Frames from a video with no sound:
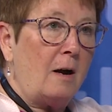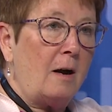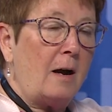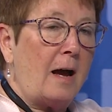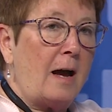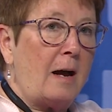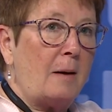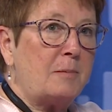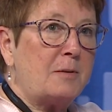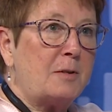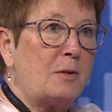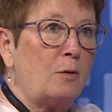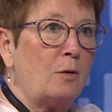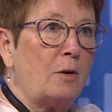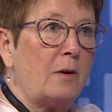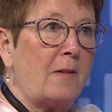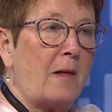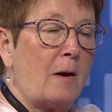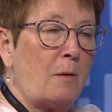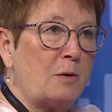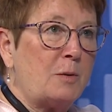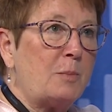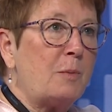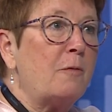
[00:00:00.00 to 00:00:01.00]
Absolutely.
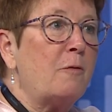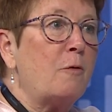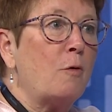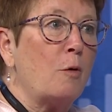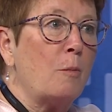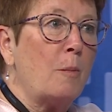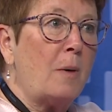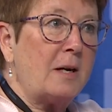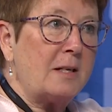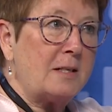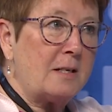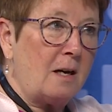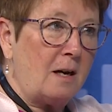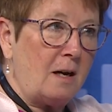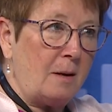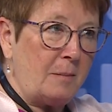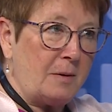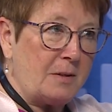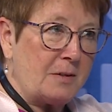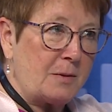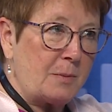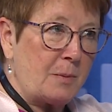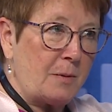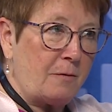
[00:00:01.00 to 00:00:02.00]
That was before my time
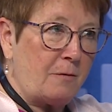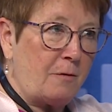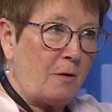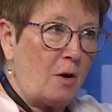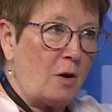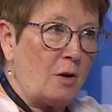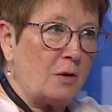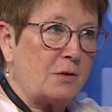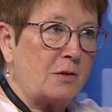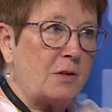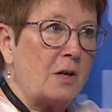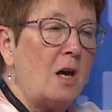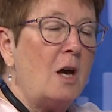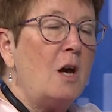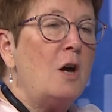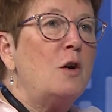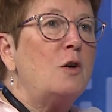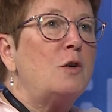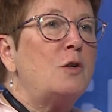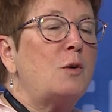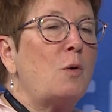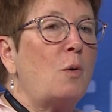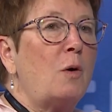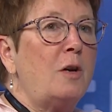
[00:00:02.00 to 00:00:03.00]
in Smith Falls. Okay.
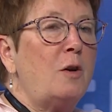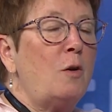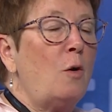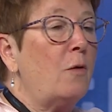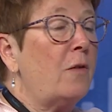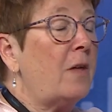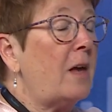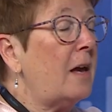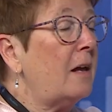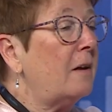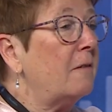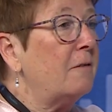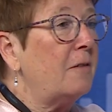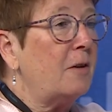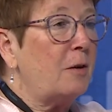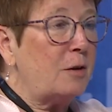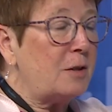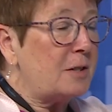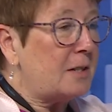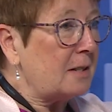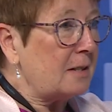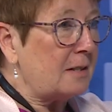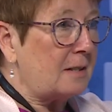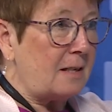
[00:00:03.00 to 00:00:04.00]
So I know they had a
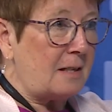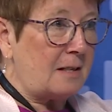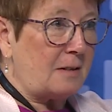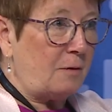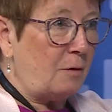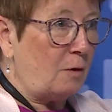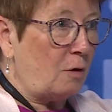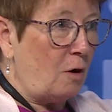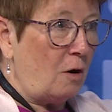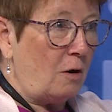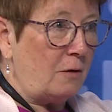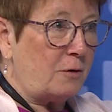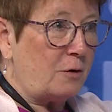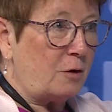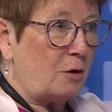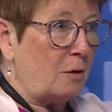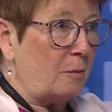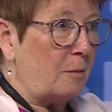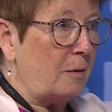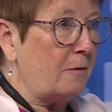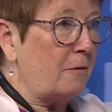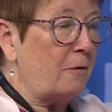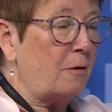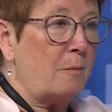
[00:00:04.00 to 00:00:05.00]
very successful golf
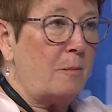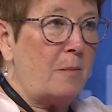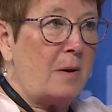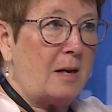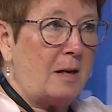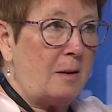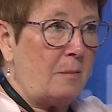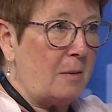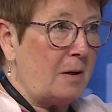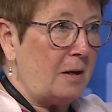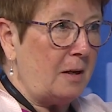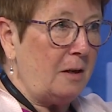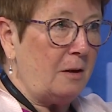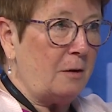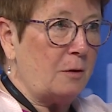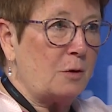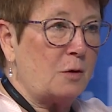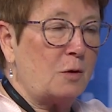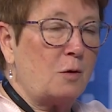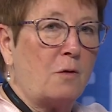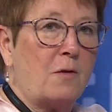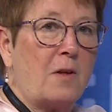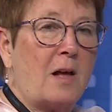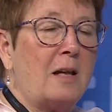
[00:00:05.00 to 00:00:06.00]
tournament for many, many
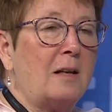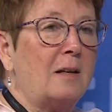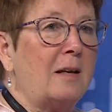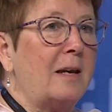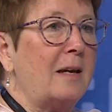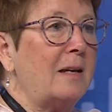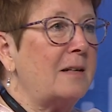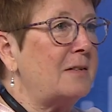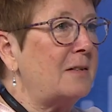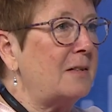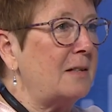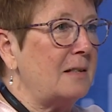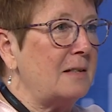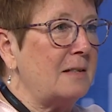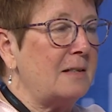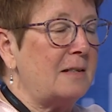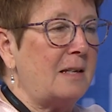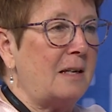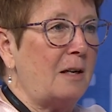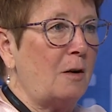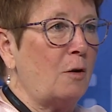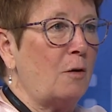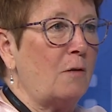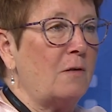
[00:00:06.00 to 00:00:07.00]
years. So that legacy is
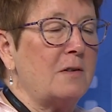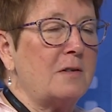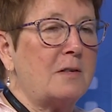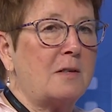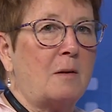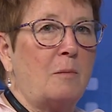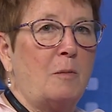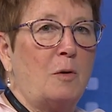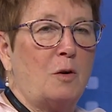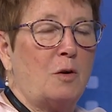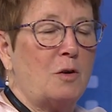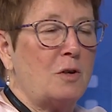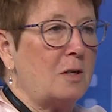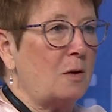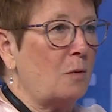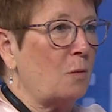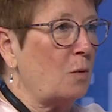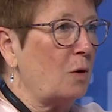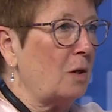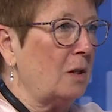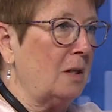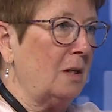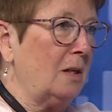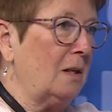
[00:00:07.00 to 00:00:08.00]
here, and this community
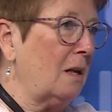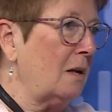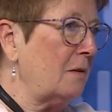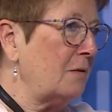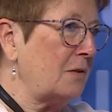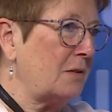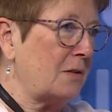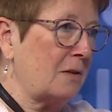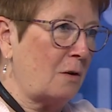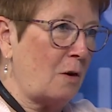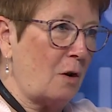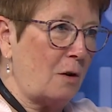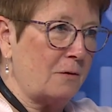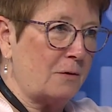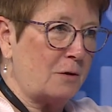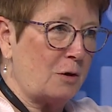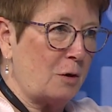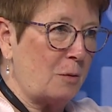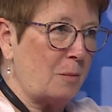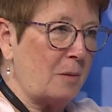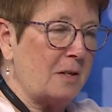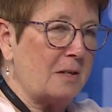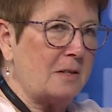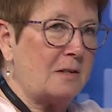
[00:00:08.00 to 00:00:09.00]
really loves the golf
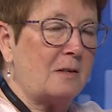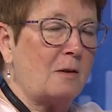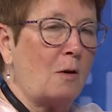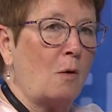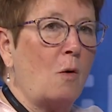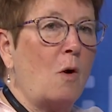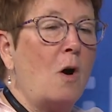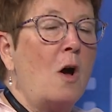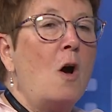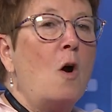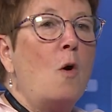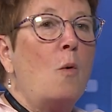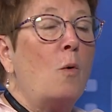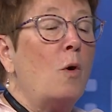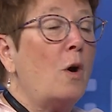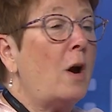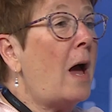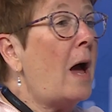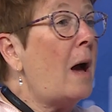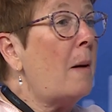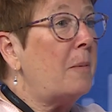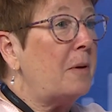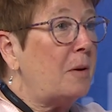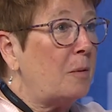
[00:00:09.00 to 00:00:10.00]
tournament. So we're
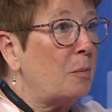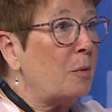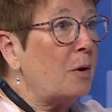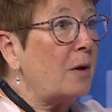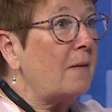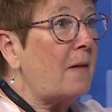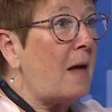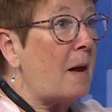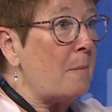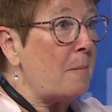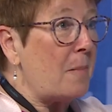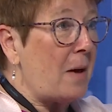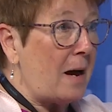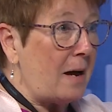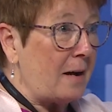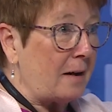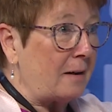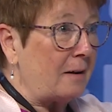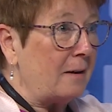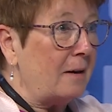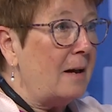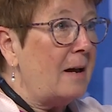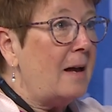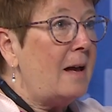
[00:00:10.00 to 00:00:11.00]
happy to bring that
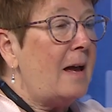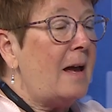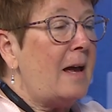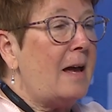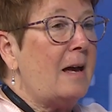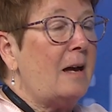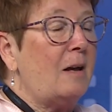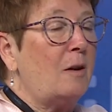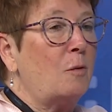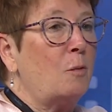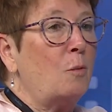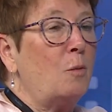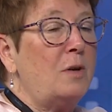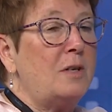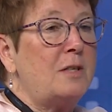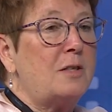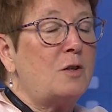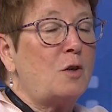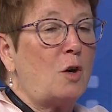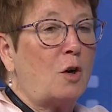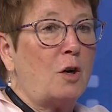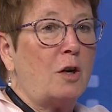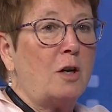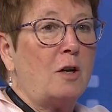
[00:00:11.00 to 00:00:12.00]
back. And we
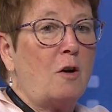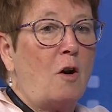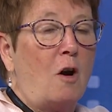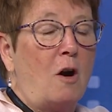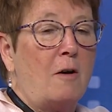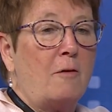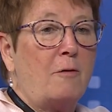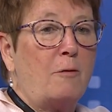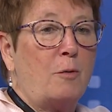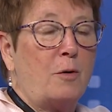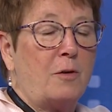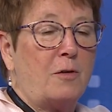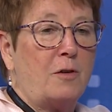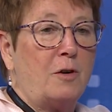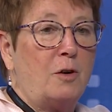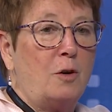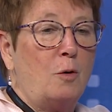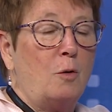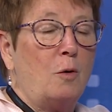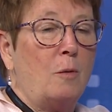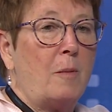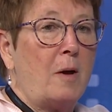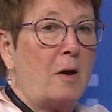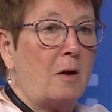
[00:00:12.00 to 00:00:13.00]
started off with the
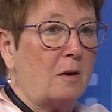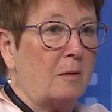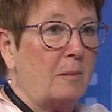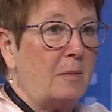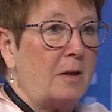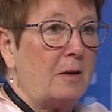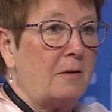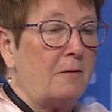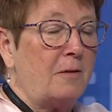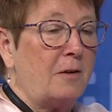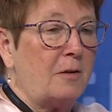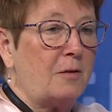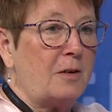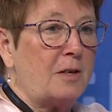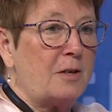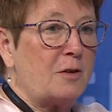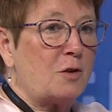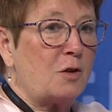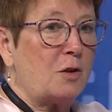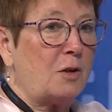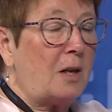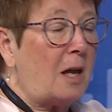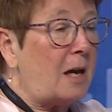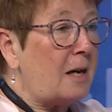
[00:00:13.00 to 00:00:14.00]
new Amalgamated
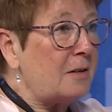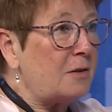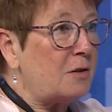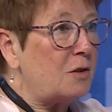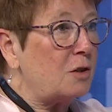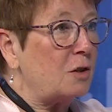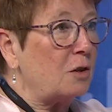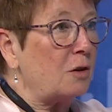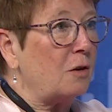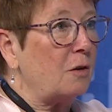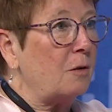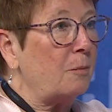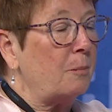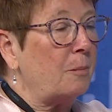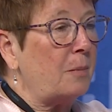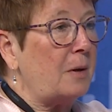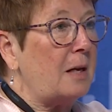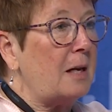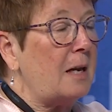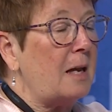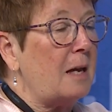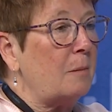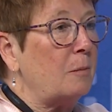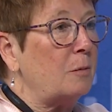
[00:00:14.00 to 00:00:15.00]
Foundation last year
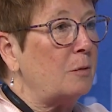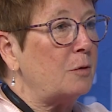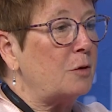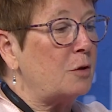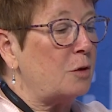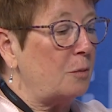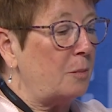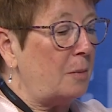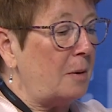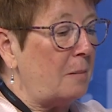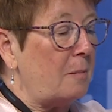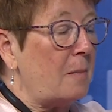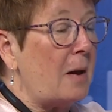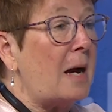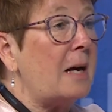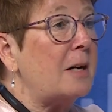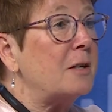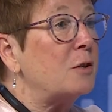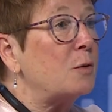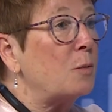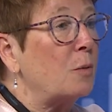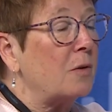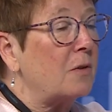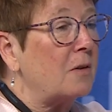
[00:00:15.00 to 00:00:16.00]
being able to be
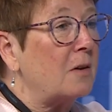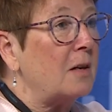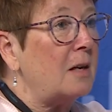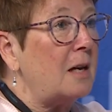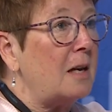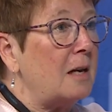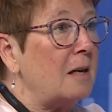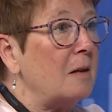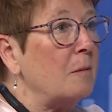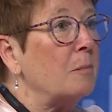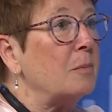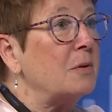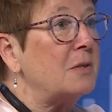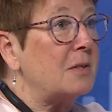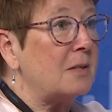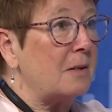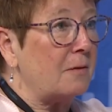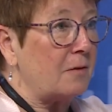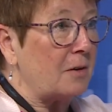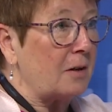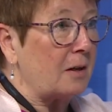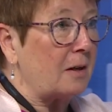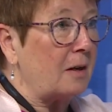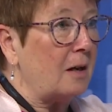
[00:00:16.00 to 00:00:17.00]
matched with Canadian
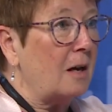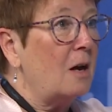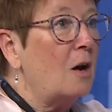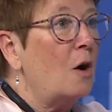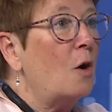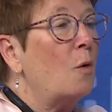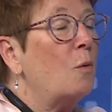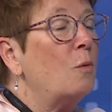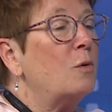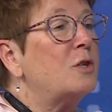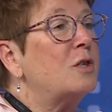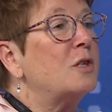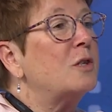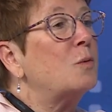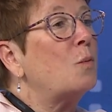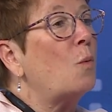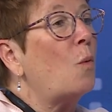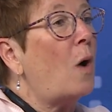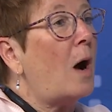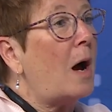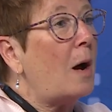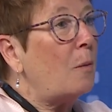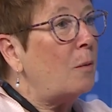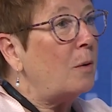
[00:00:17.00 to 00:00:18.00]
Pacific, which is
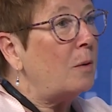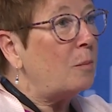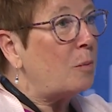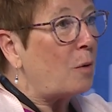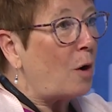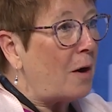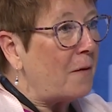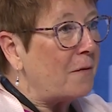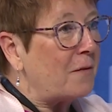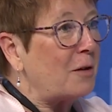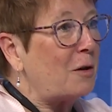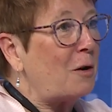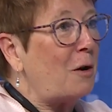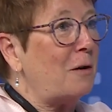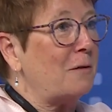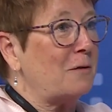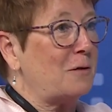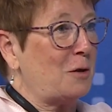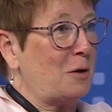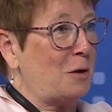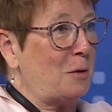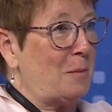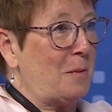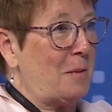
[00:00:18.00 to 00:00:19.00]
why we brought the golf
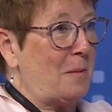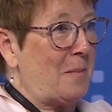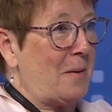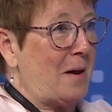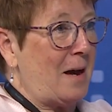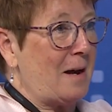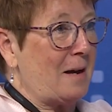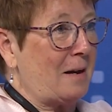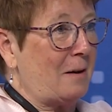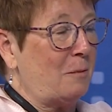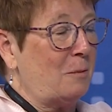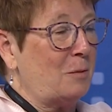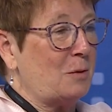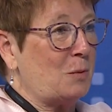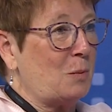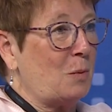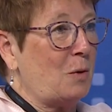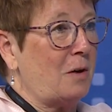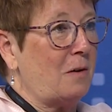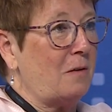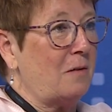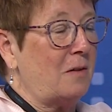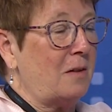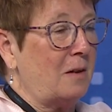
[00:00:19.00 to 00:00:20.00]
tournament back, was
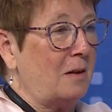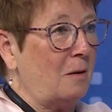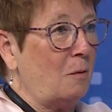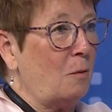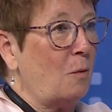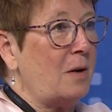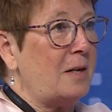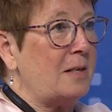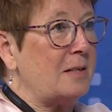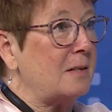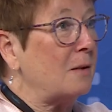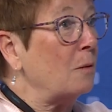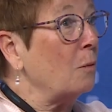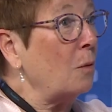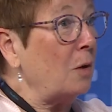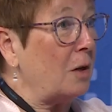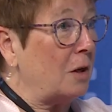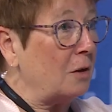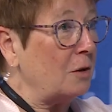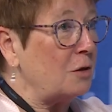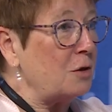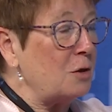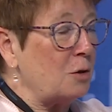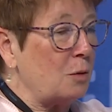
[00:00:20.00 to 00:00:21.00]
one of the ways that we
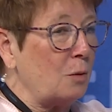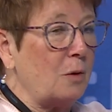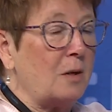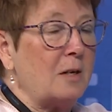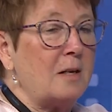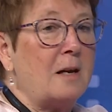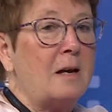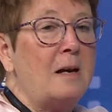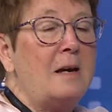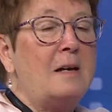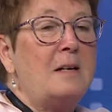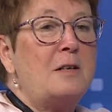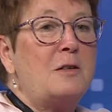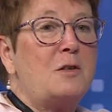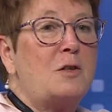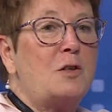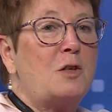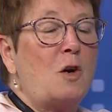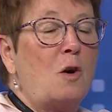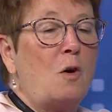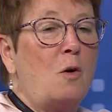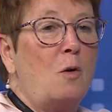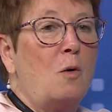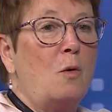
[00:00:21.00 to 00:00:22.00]
could do it.
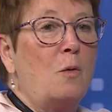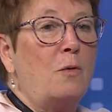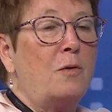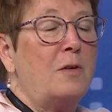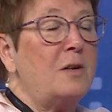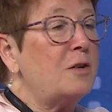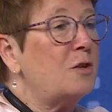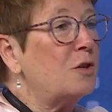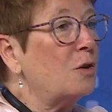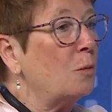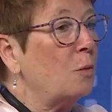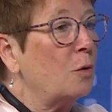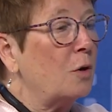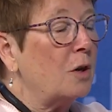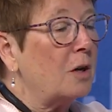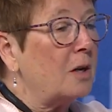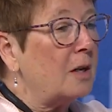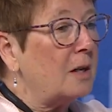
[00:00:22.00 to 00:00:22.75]
So this year we're going